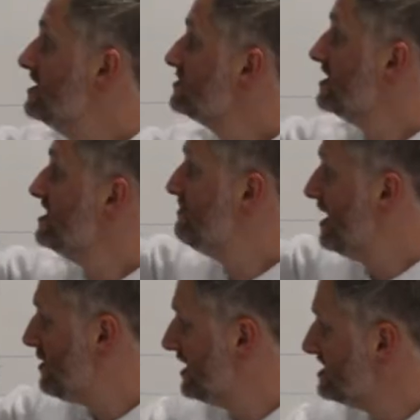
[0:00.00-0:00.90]
So then the
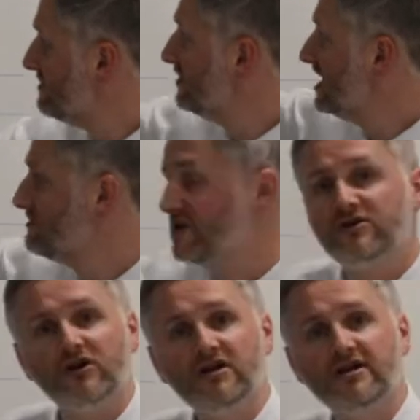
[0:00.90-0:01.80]
power in the primary
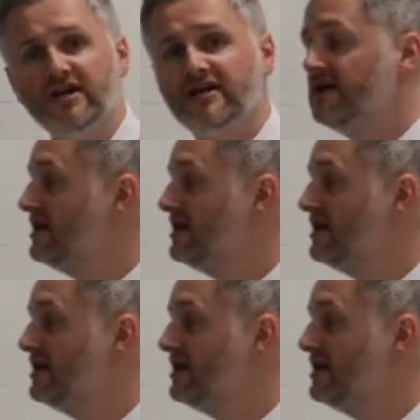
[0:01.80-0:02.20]
coil here